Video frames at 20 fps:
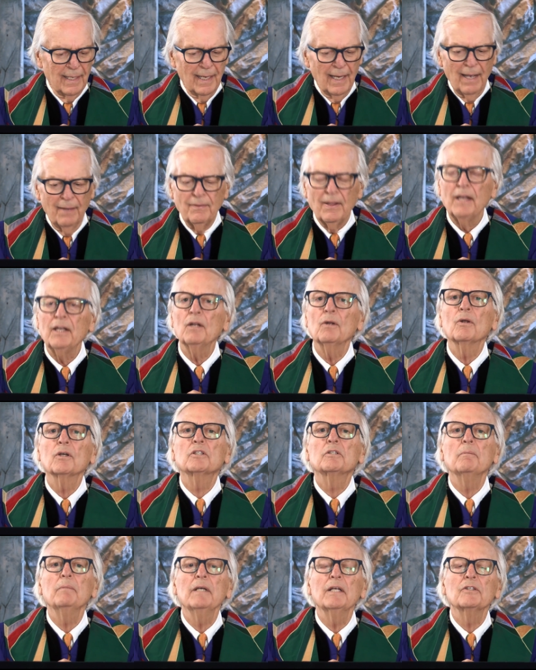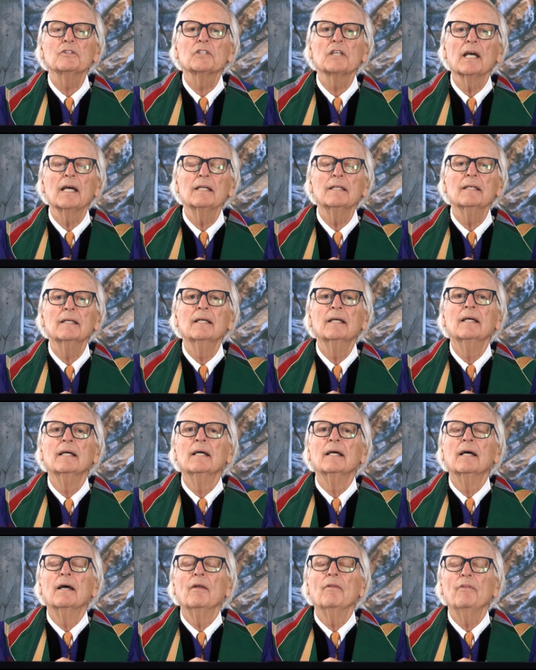And then he looked at me and said,
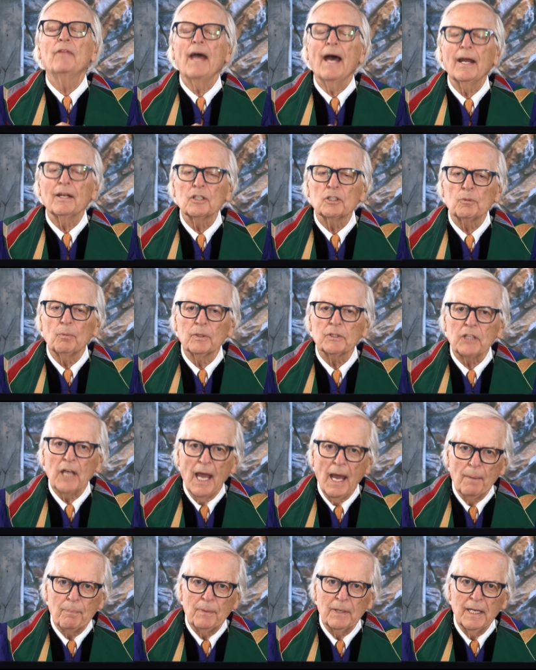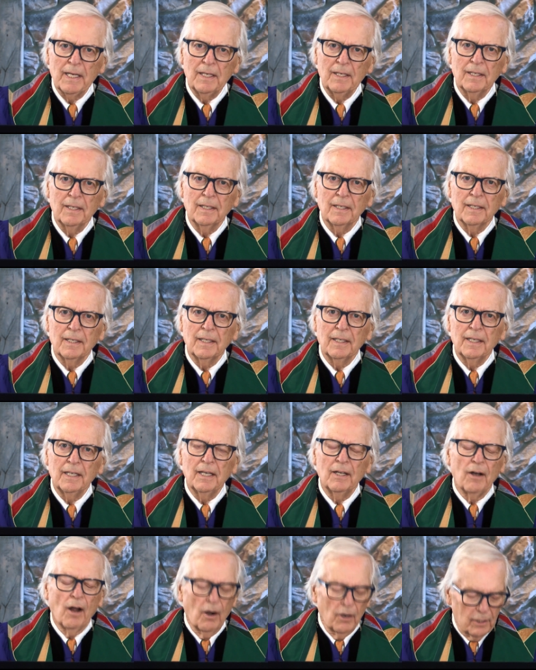that is what's happening
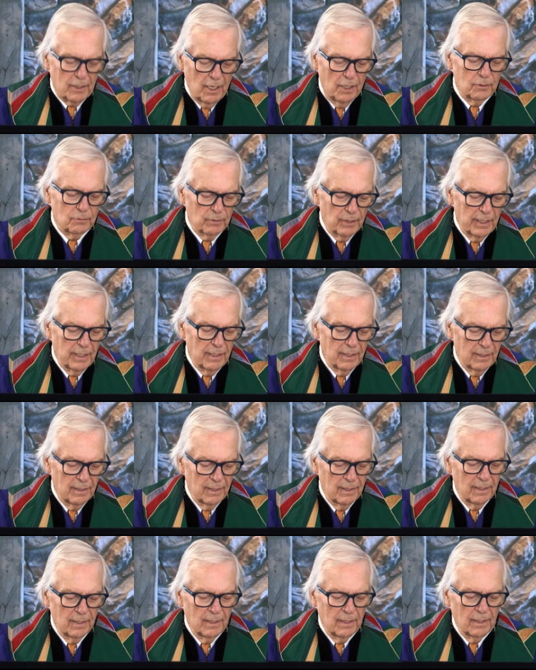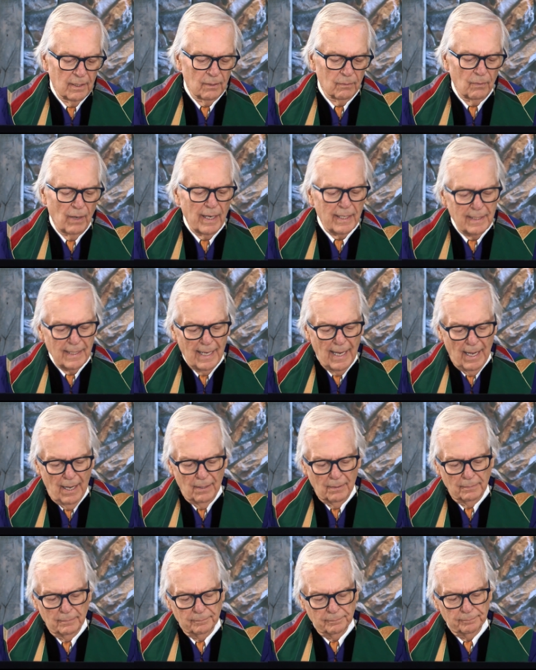in our country right
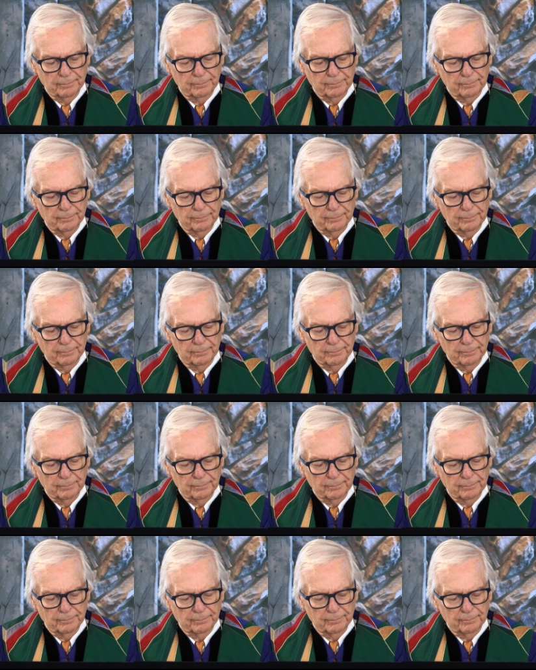now.